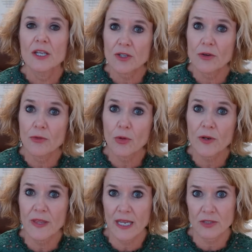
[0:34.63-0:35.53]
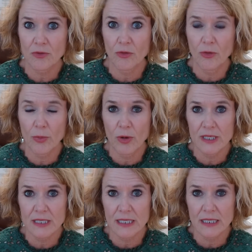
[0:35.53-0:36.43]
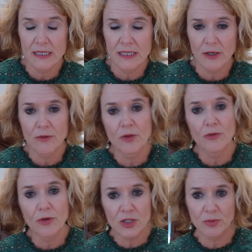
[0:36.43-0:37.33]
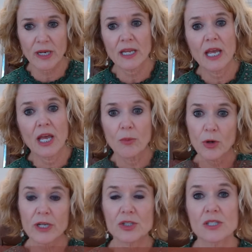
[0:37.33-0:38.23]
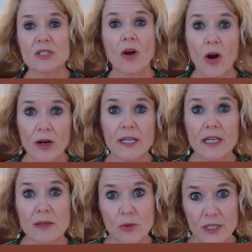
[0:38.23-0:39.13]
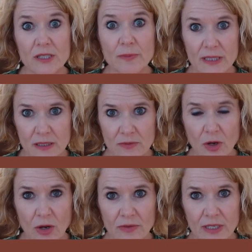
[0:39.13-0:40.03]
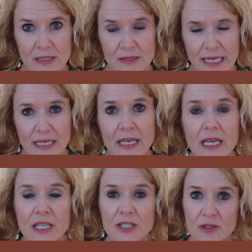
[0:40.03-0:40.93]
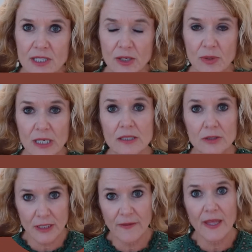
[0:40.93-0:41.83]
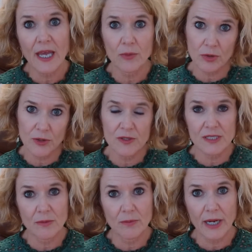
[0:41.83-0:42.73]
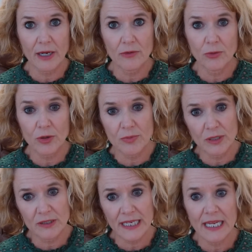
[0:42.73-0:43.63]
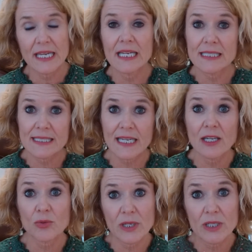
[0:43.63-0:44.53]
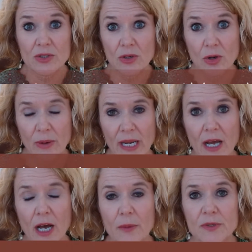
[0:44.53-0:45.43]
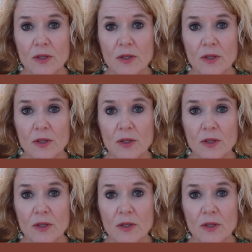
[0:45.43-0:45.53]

So four things for four points to consider. The first one, mortgages are getting more expensive, obviously just like we need to look at that and we're losing some buyer affordability. And second, rents are going up.